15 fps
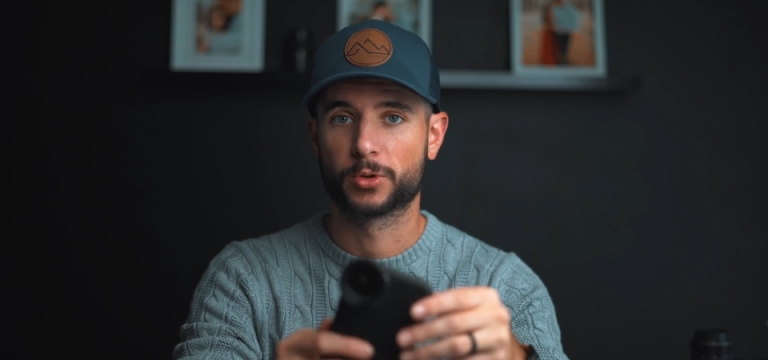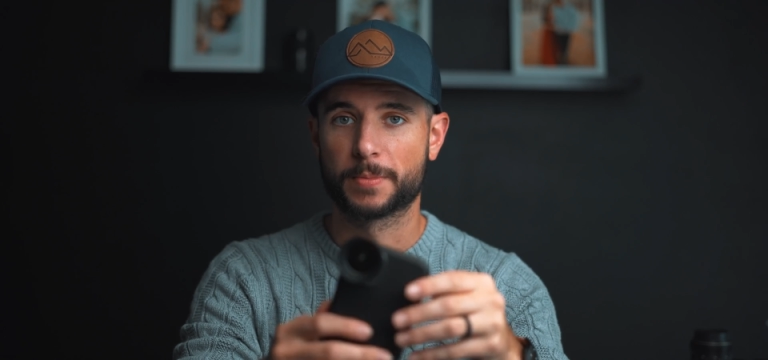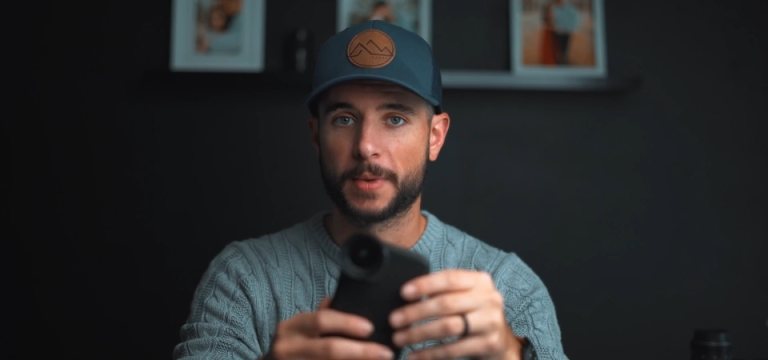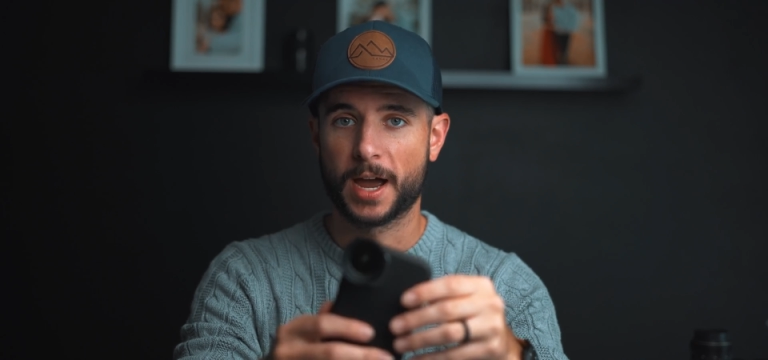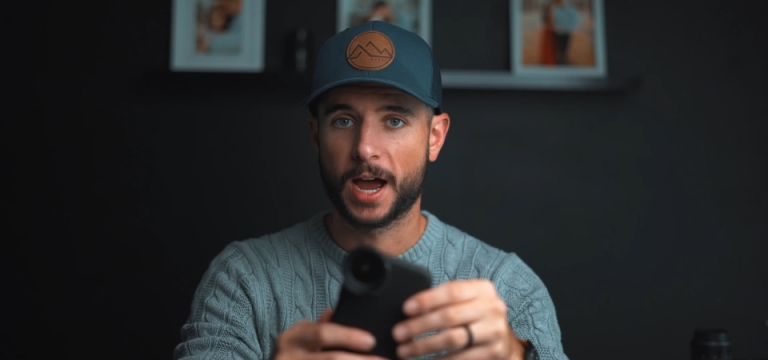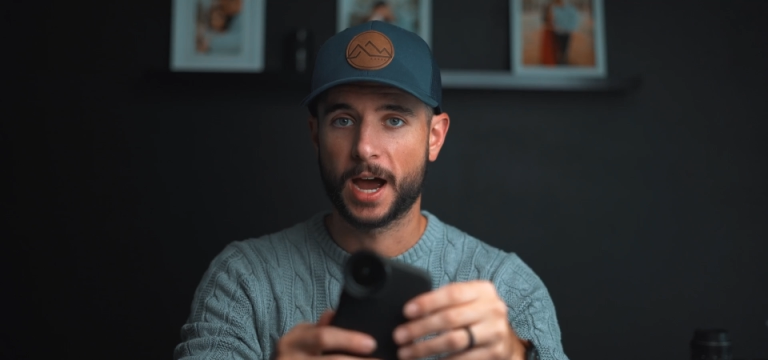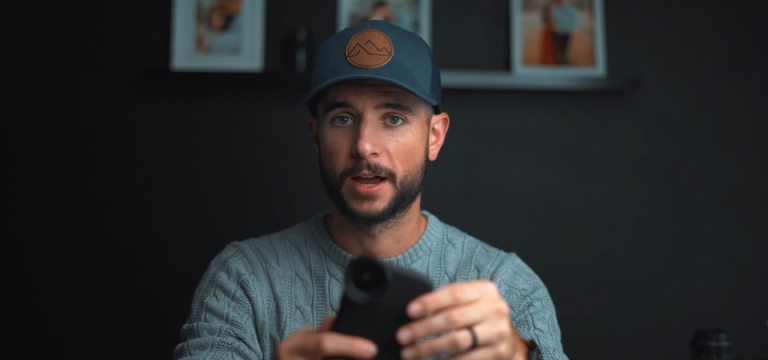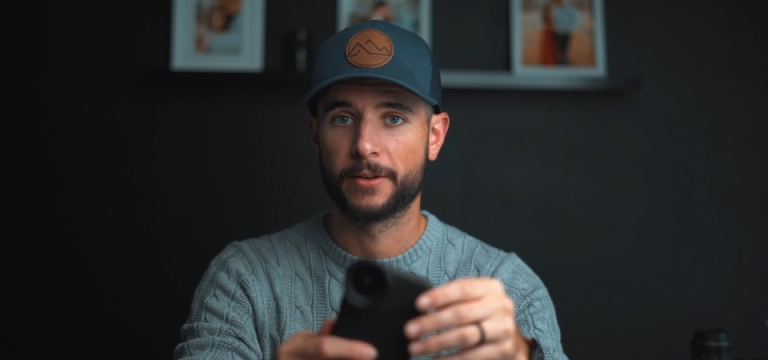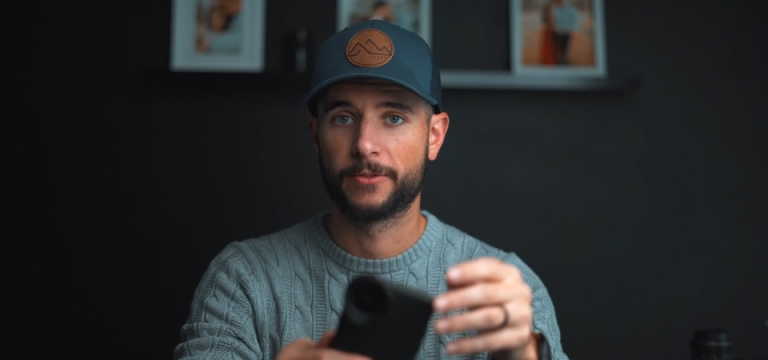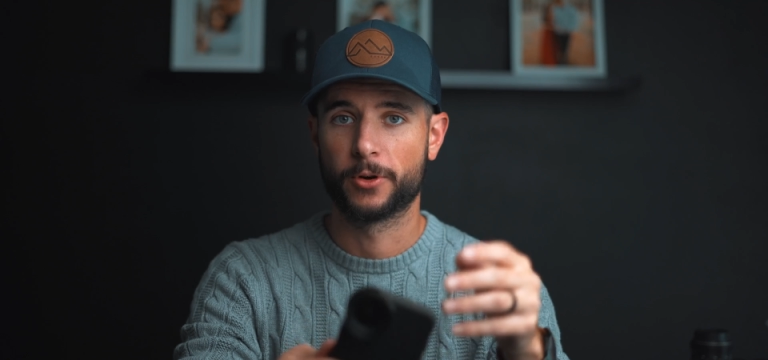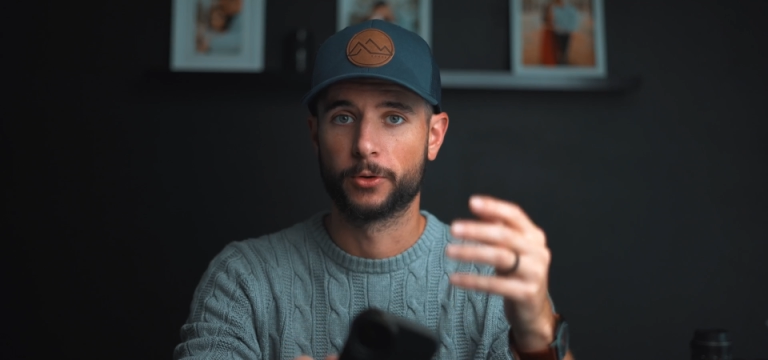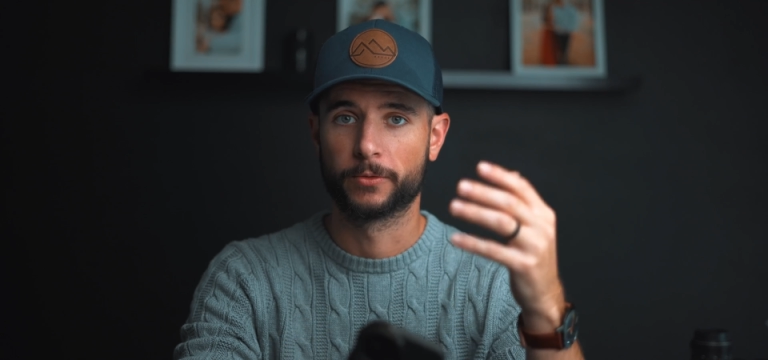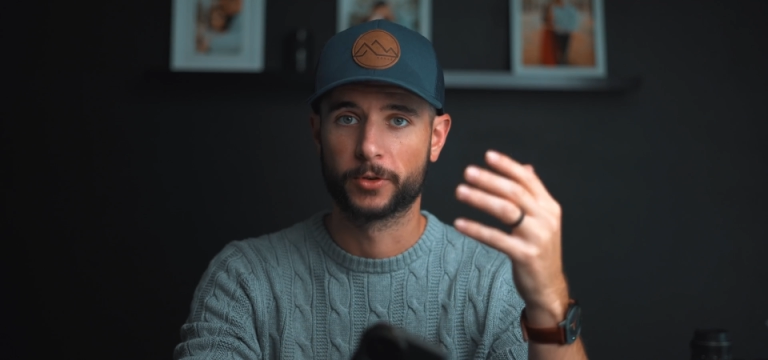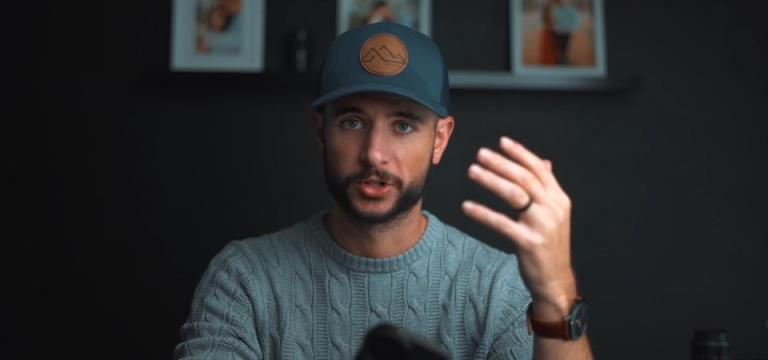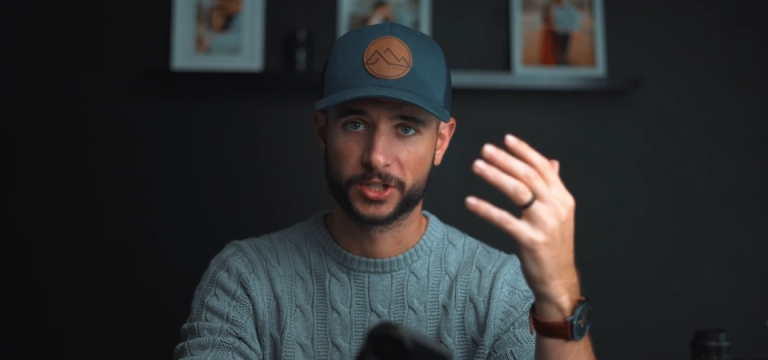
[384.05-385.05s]
with my
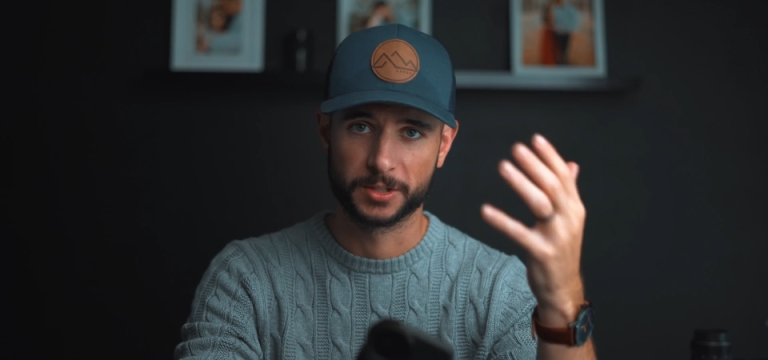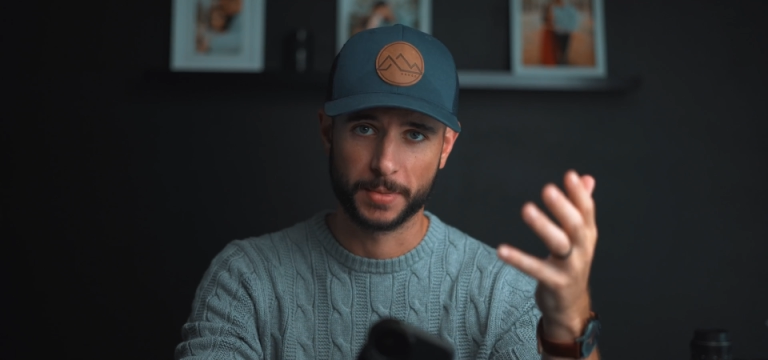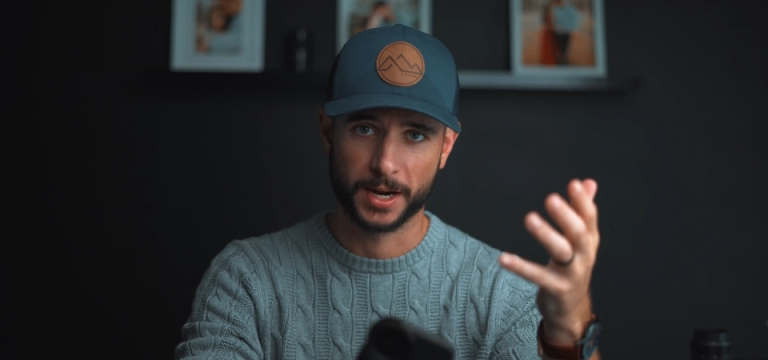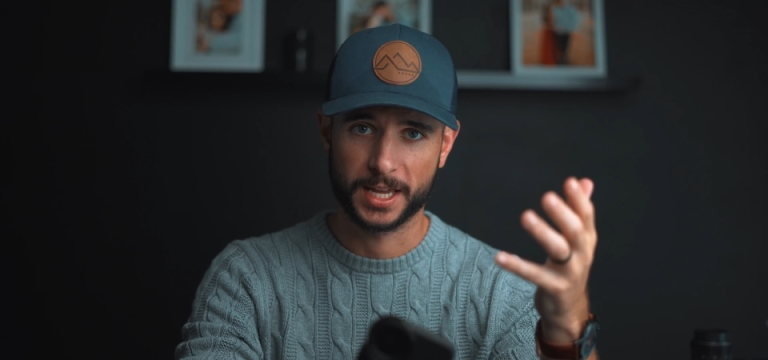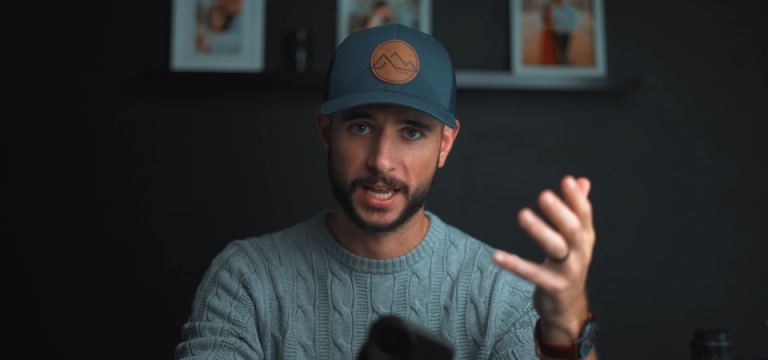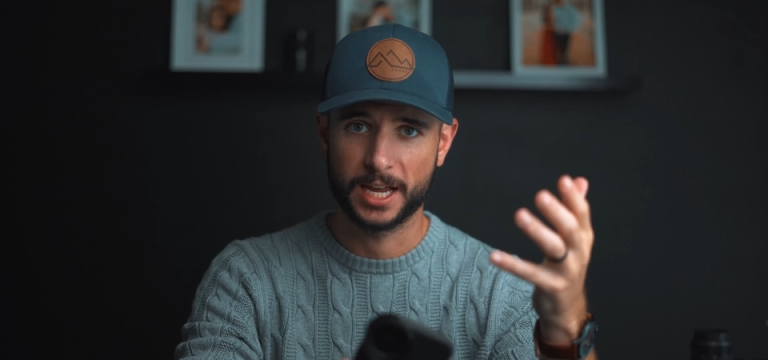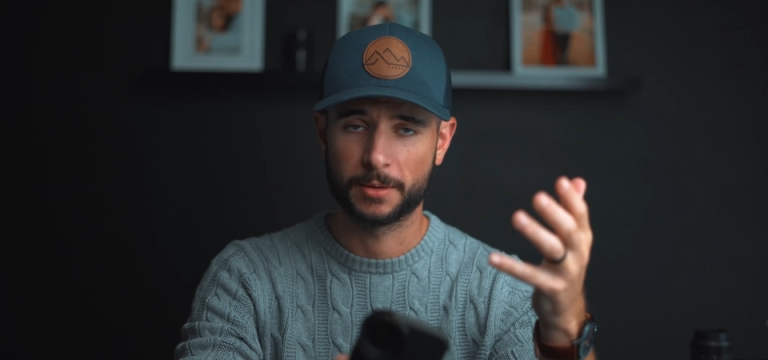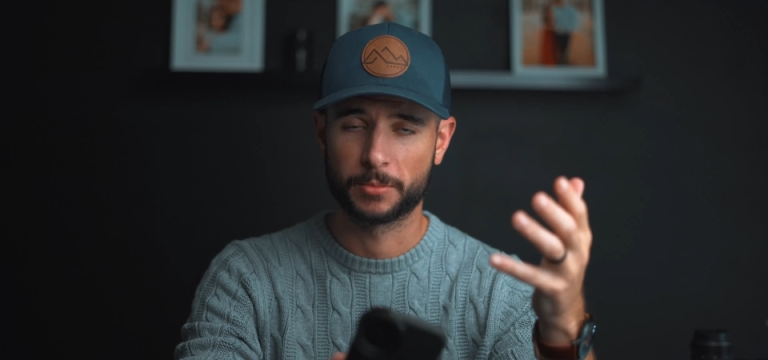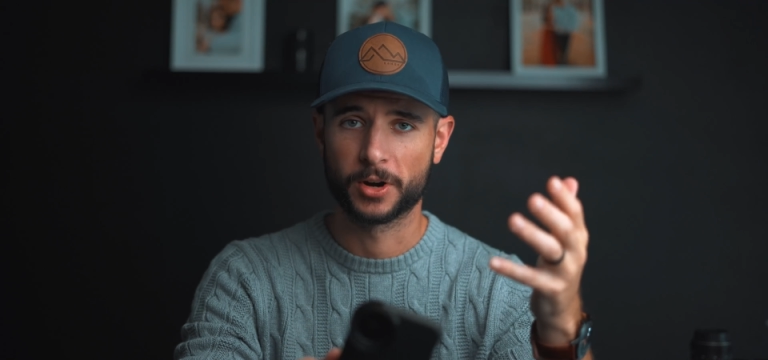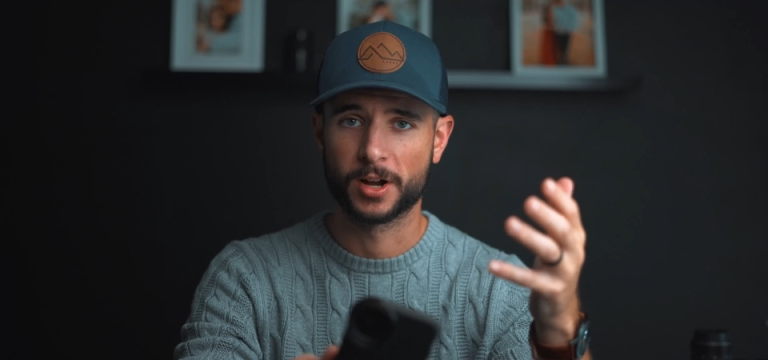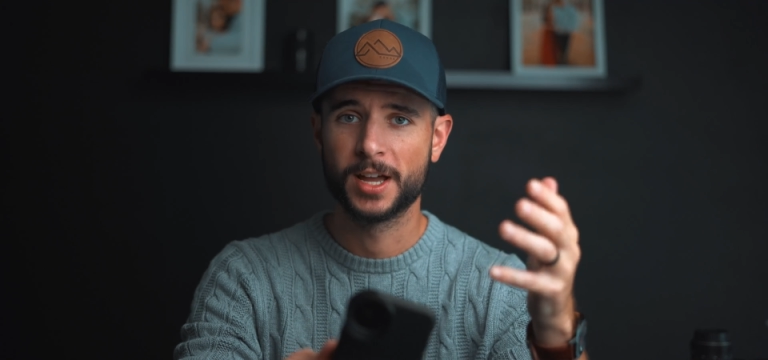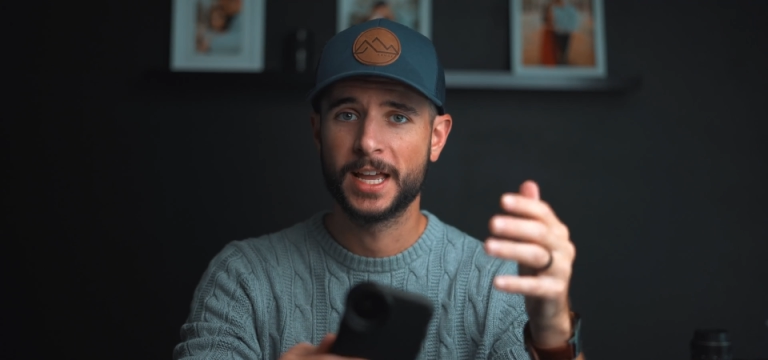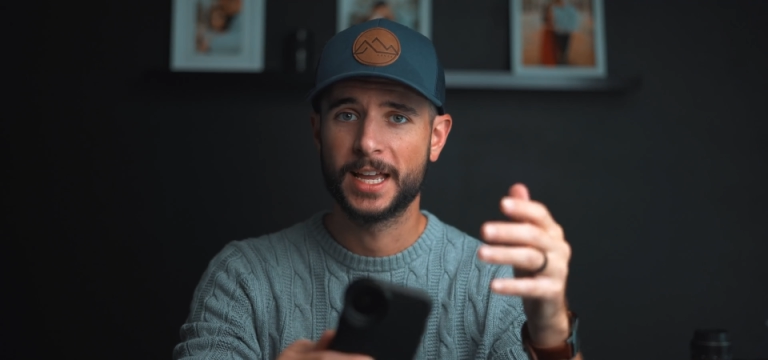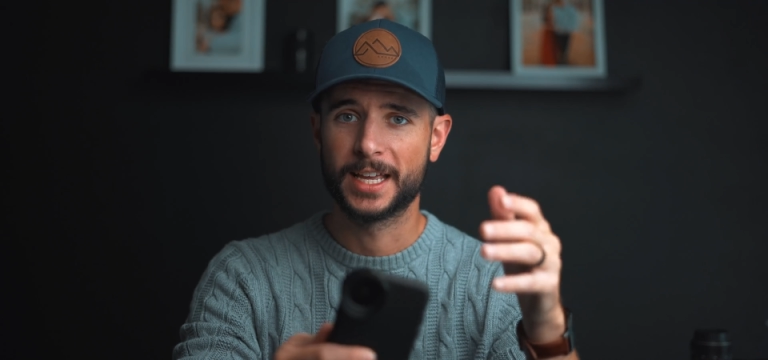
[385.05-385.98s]
iPhone versus my camera